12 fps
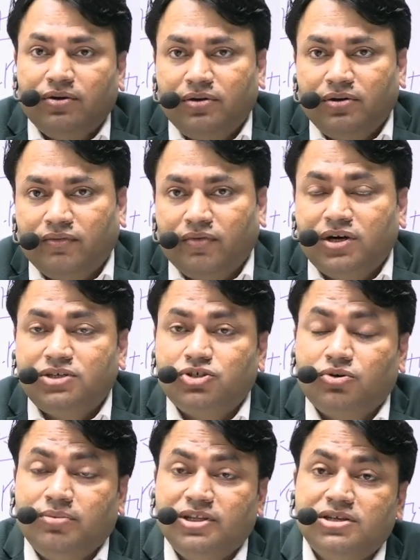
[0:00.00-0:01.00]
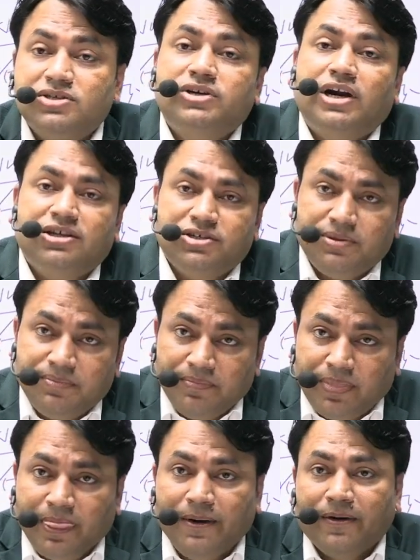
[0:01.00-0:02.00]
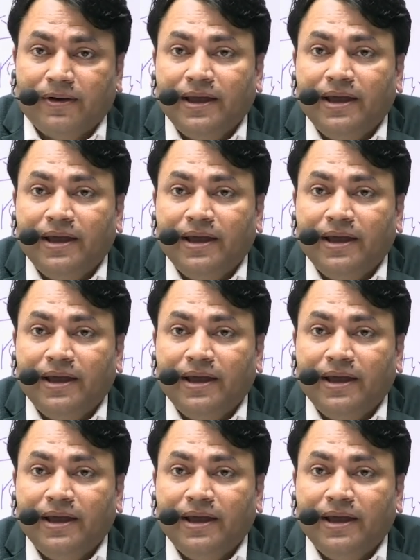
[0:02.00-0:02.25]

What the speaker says: What should be the strategy, okay,